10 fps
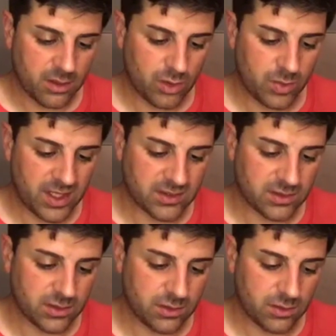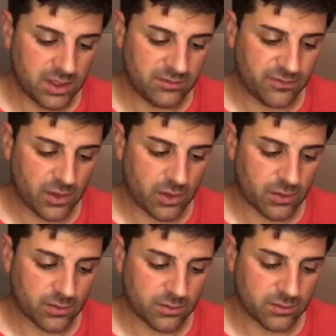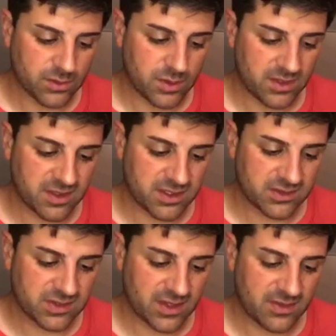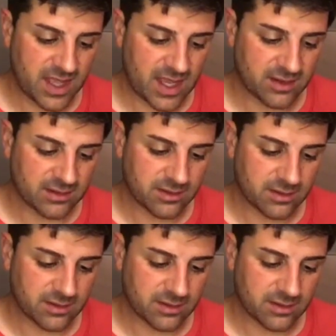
who went to and fro, doing this and that.